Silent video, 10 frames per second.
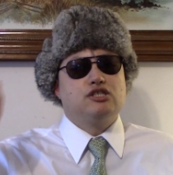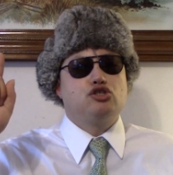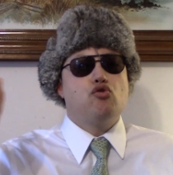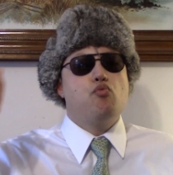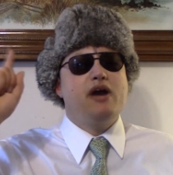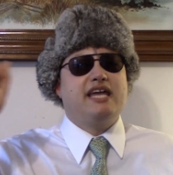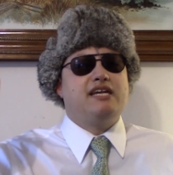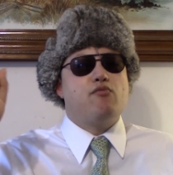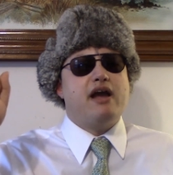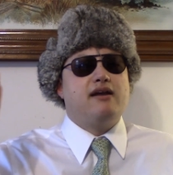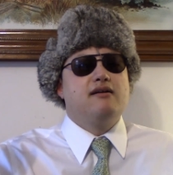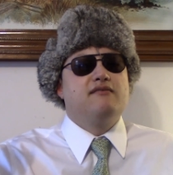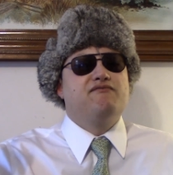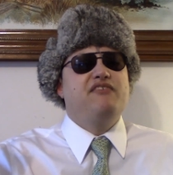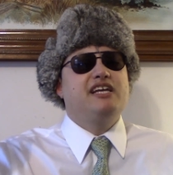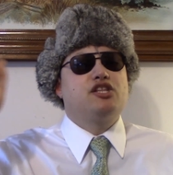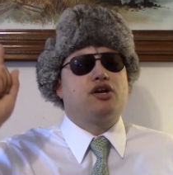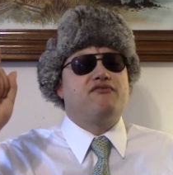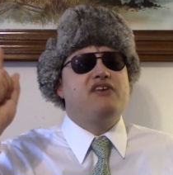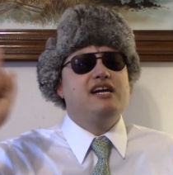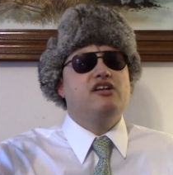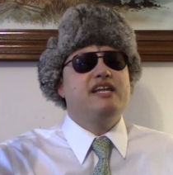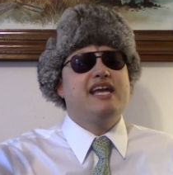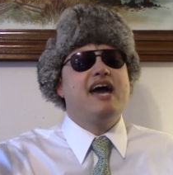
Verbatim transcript: So anyway, Victor finally